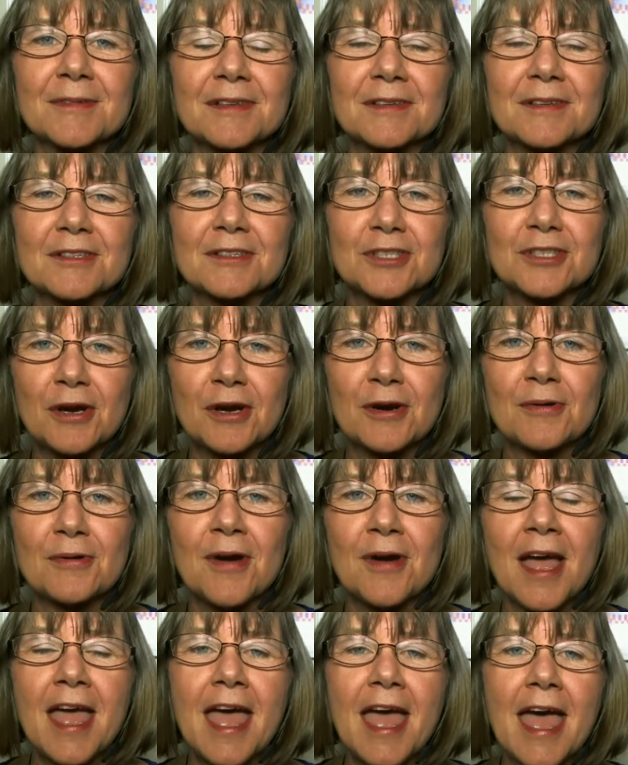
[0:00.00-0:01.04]
show,
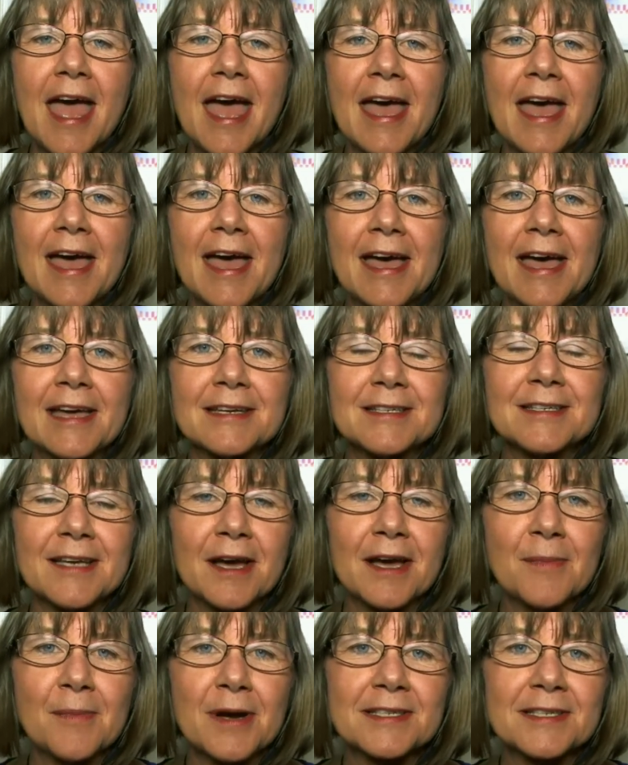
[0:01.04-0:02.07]
and
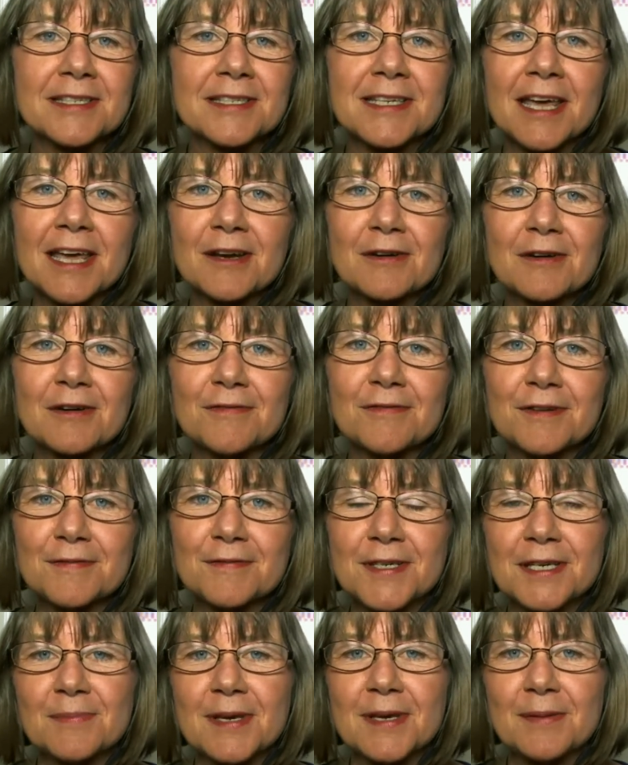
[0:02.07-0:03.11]
amongst 10 or
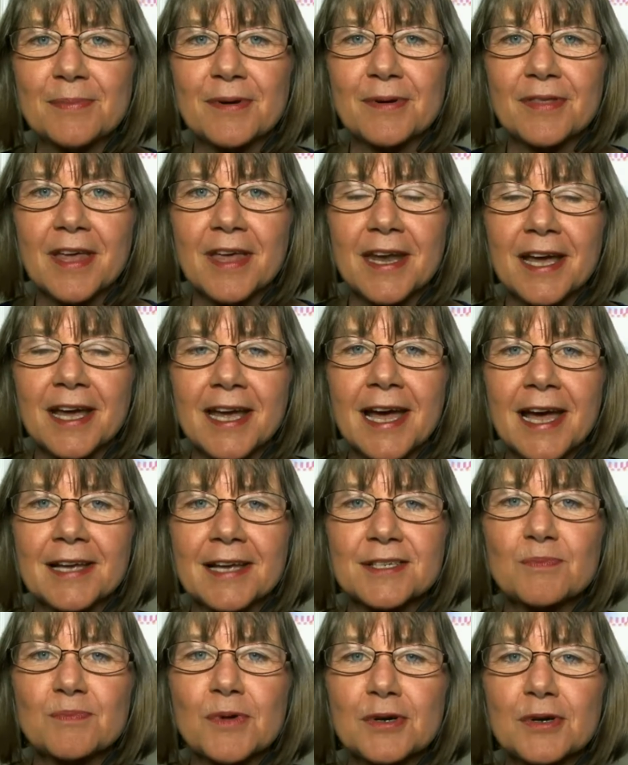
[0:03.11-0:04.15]
15 people that I
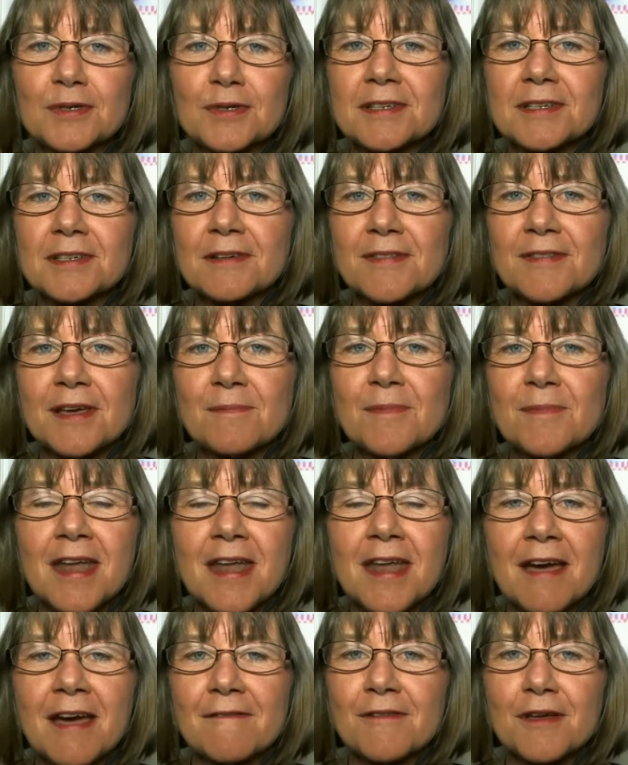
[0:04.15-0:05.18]
asked, most of them
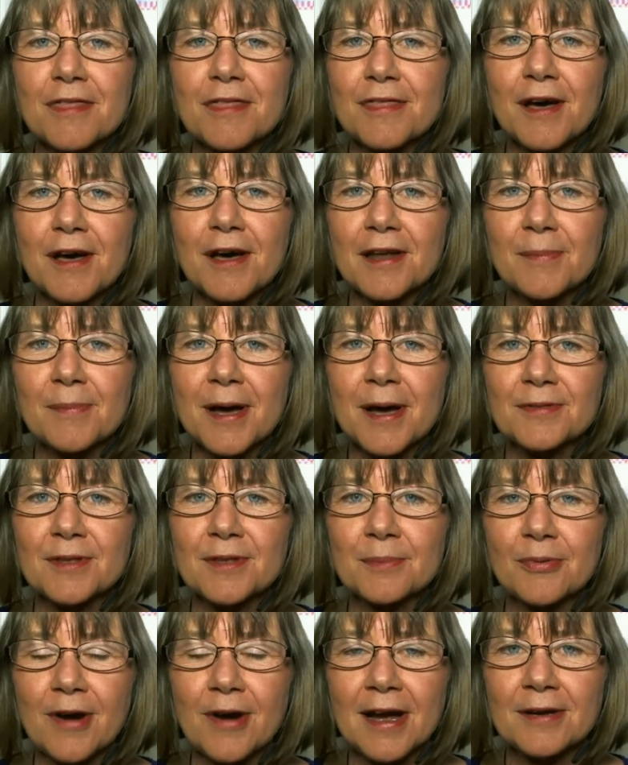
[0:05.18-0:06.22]
never thought about the
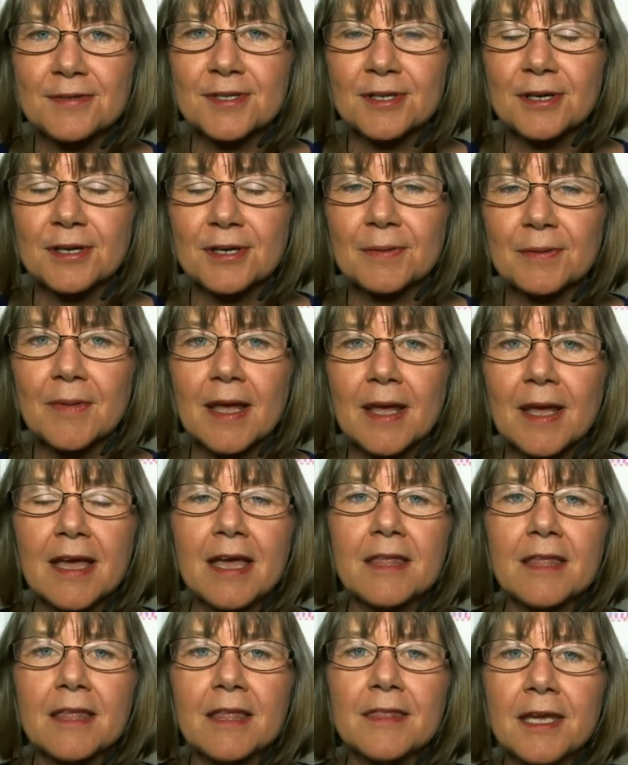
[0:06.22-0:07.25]
browser.
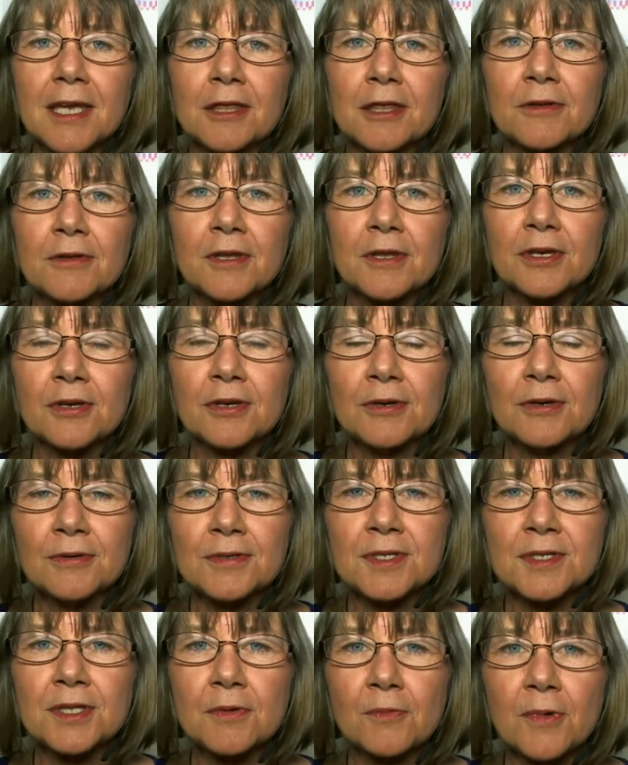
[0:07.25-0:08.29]
They
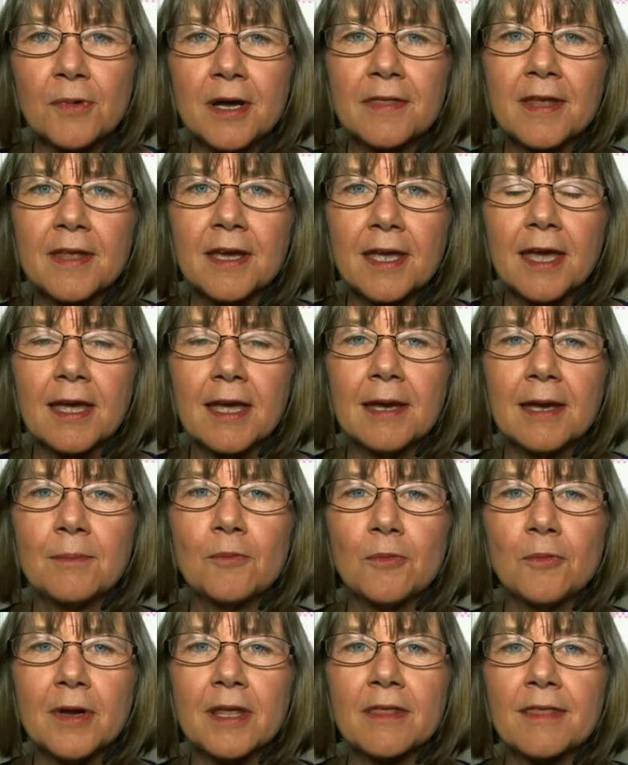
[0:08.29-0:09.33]
used the one that came
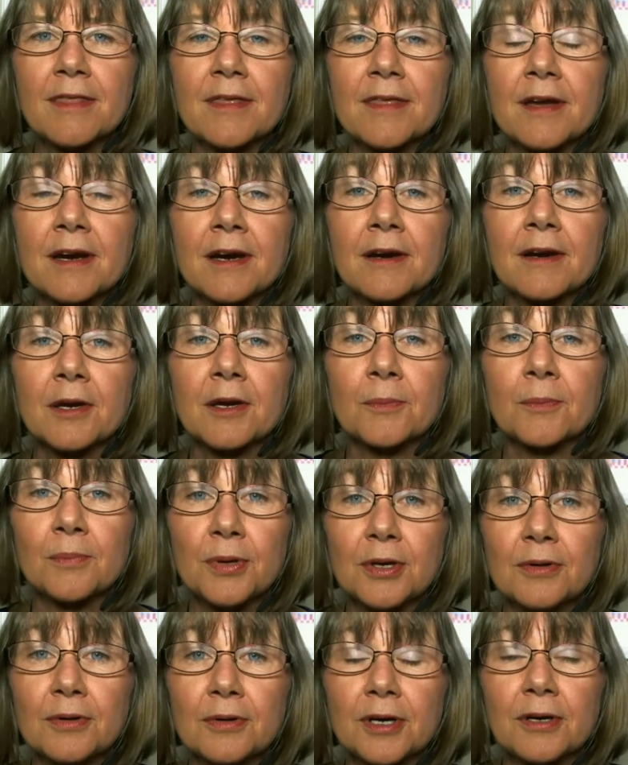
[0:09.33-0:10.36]
with their
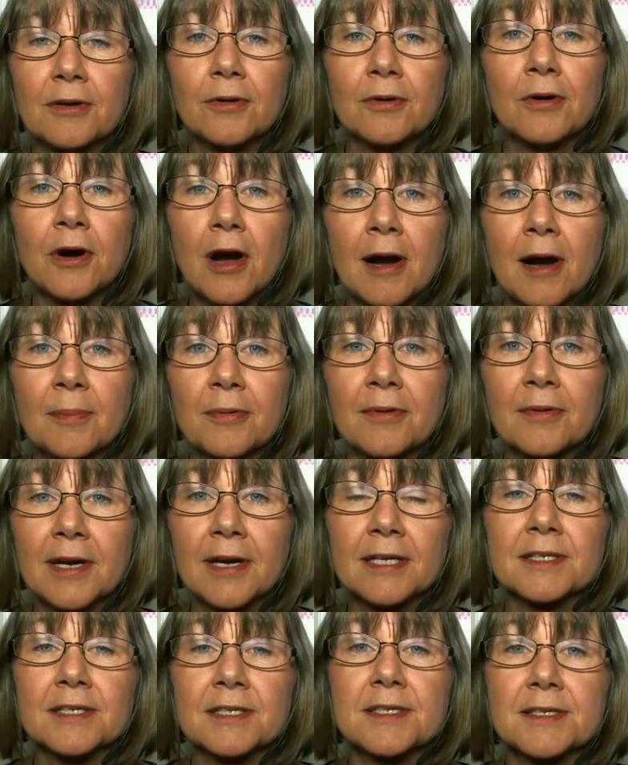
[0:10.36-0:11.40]
computer or
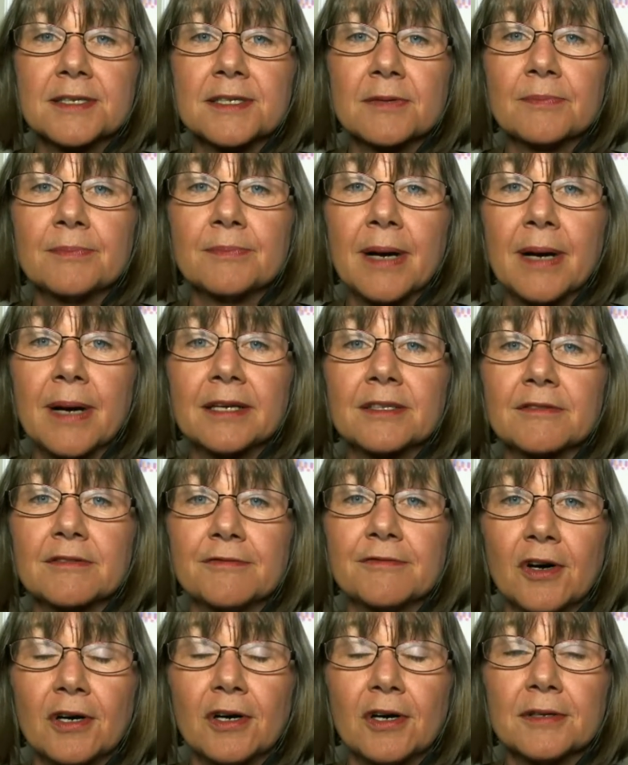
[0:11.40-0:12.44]
operating system by
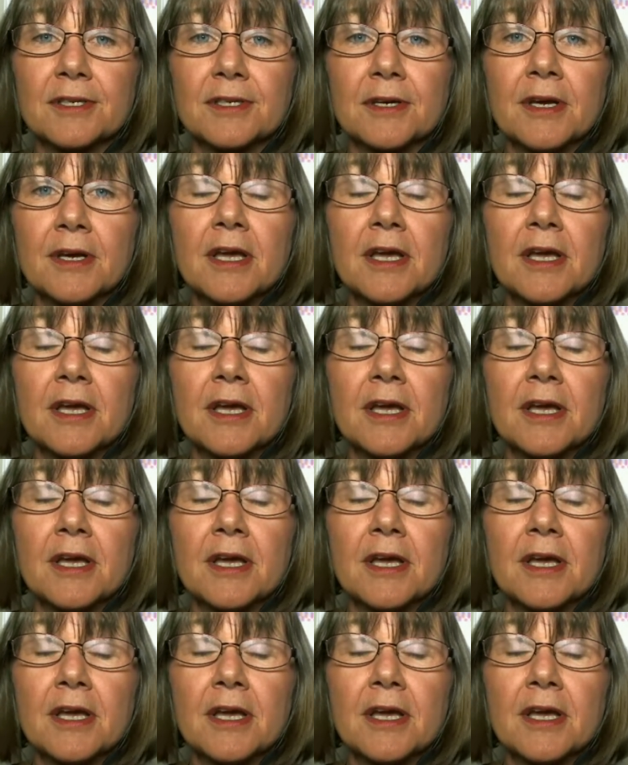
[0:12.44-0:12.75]
default.